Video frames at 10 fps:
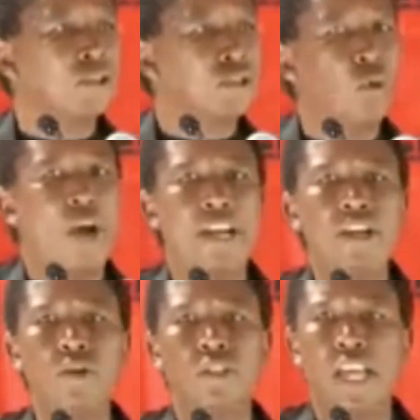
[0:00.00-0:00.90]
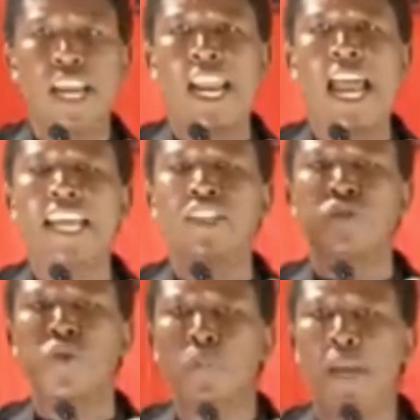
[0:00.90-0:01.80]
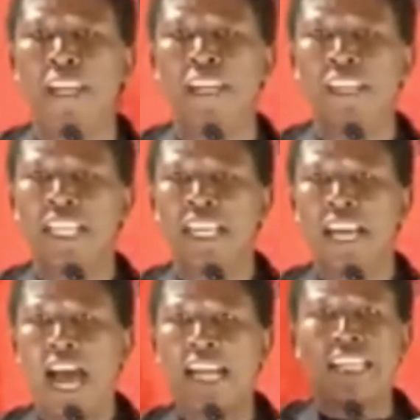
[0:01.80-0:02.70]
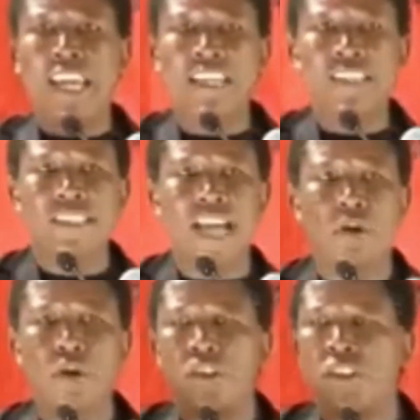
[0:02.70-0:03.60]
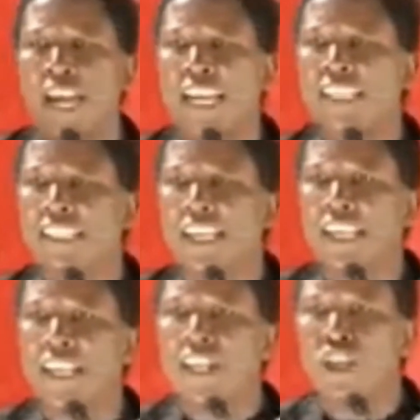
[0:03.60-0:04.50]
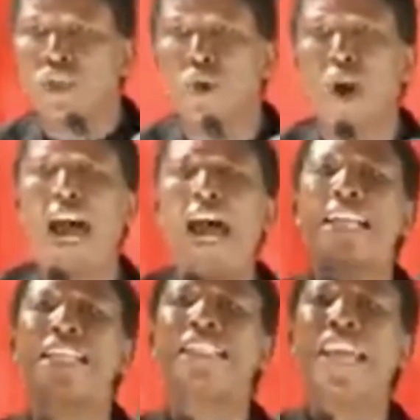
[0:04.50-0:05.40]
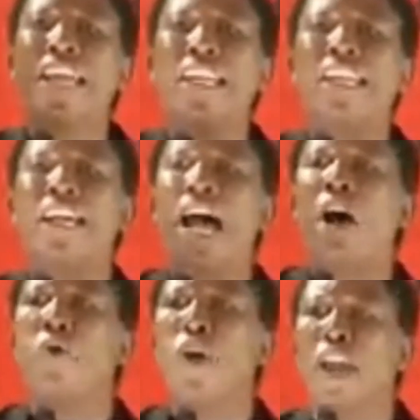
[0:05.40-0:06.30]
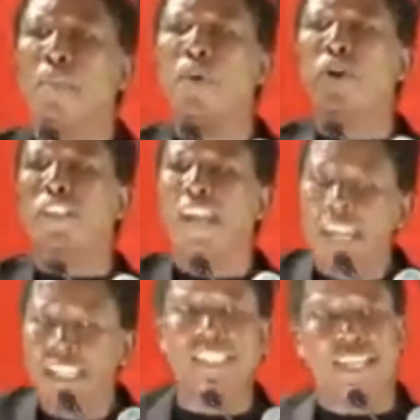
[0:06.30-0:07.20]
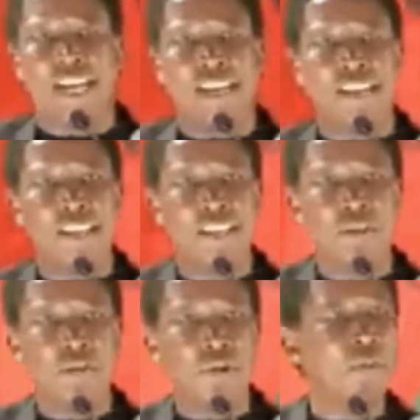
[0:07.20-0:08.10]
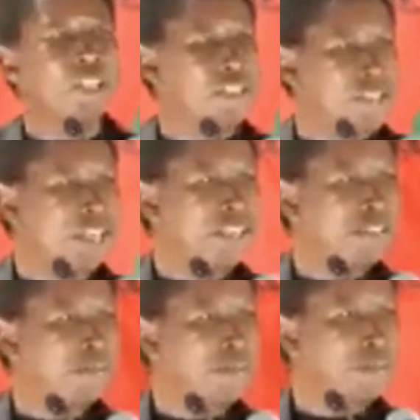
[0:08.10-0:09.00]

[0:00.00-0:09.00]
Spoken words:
So when you sterilize women against their consent, you are taking away potential from the state.